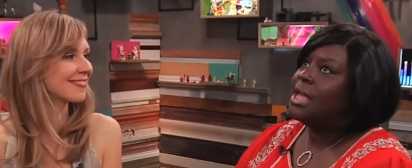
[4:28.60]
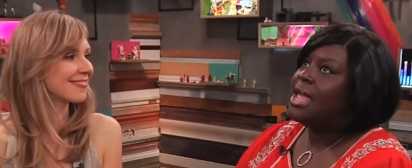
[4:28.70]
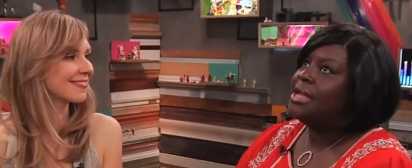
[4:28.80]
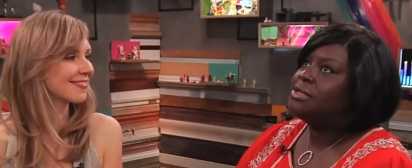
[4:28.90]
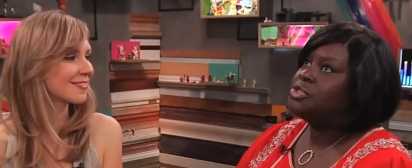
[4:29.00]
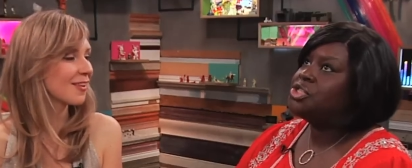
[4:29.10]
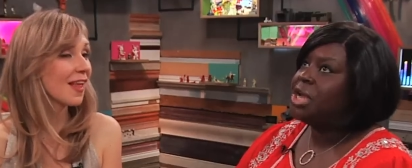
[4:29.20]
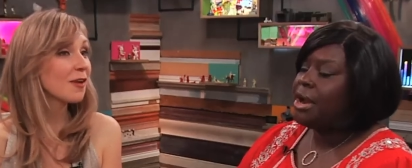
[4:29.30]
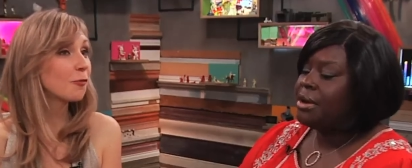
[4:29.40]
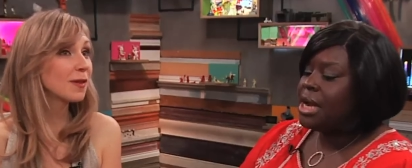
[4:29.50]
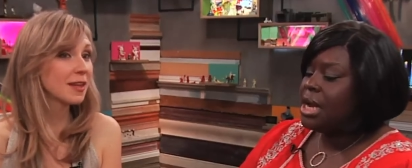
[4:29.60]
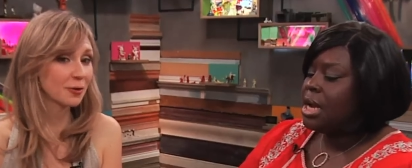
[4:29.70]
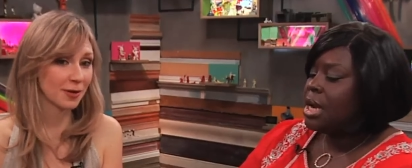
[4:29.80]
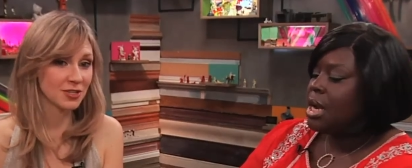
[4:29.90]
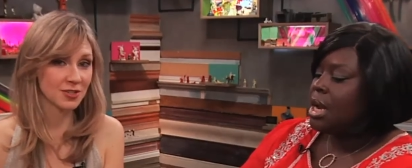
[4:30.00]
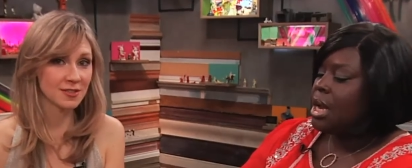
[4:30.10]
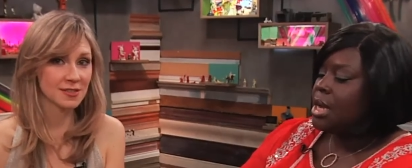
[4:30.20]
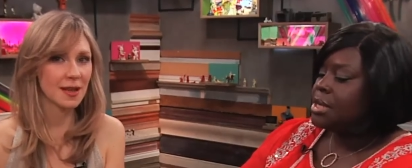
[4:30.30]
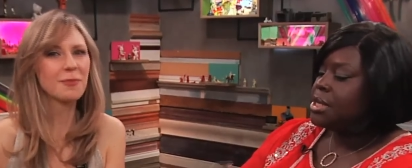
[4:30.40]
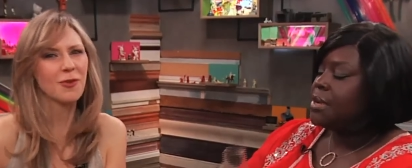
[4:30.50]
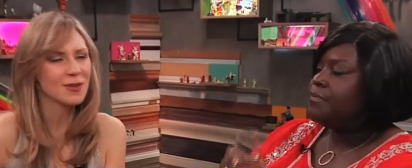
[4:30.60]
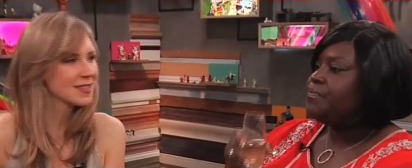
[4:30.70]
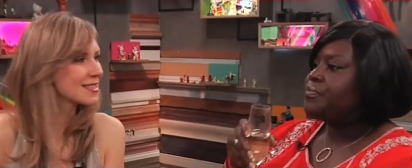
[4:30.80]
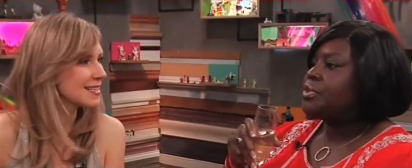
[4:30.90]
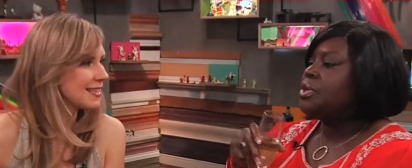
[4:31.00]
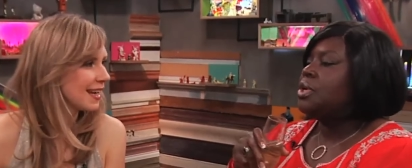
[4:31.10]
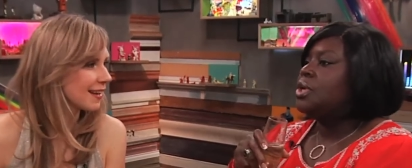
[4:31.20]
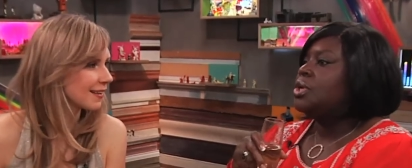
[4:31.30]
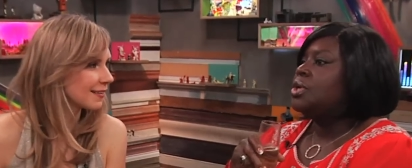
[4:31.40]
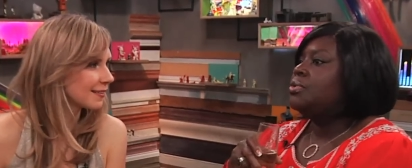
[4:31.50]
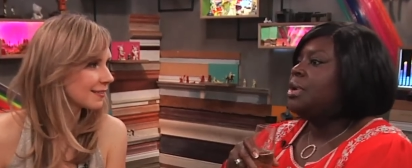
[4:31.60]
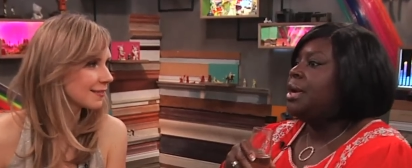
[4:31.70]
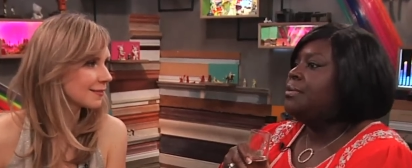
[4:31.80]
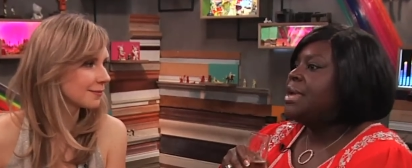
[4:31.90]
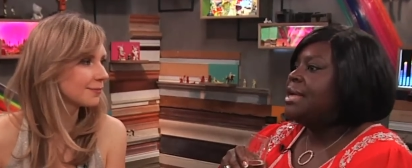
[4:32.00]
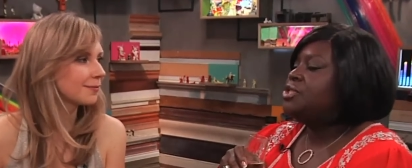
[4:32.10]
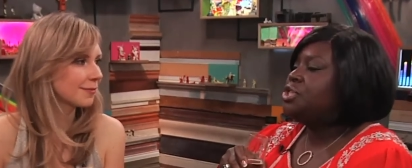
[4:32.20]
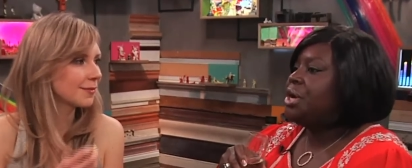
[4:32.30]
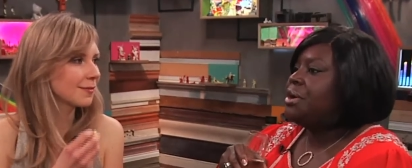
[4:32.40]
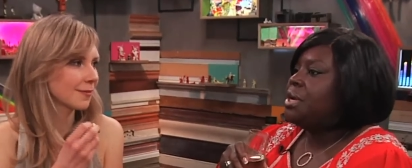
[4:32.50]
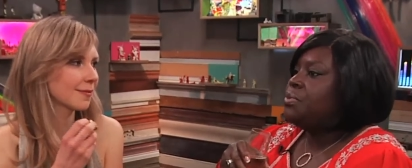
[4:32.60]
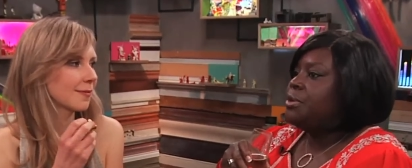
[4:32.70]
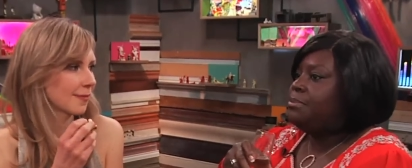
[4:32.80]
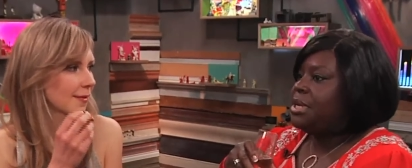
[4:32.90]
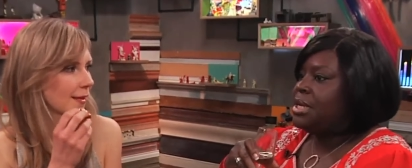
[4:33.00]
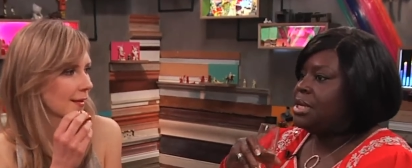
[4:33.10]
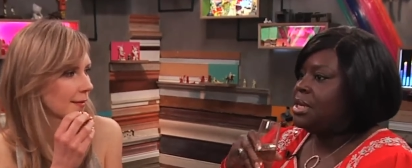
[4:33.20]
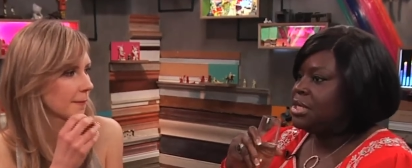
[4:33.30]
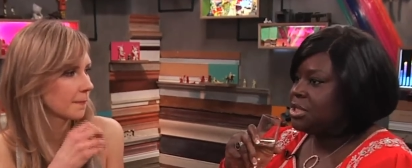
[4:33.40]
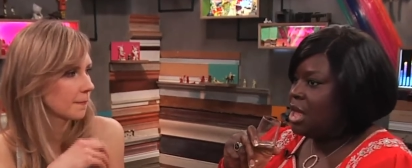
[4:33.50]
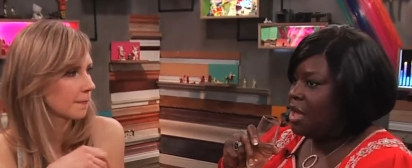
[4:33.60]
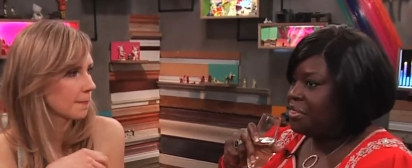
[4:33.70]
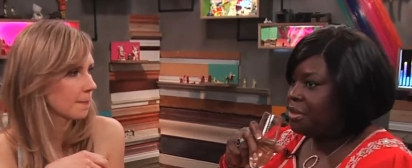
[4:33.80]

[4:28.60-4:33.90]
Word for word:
Speaker 1: and
Speaker 2: Jerry, a lot of woodland creatures, of course, because Indiana.
Speaker 1: Right. And Jerry would be a sloth.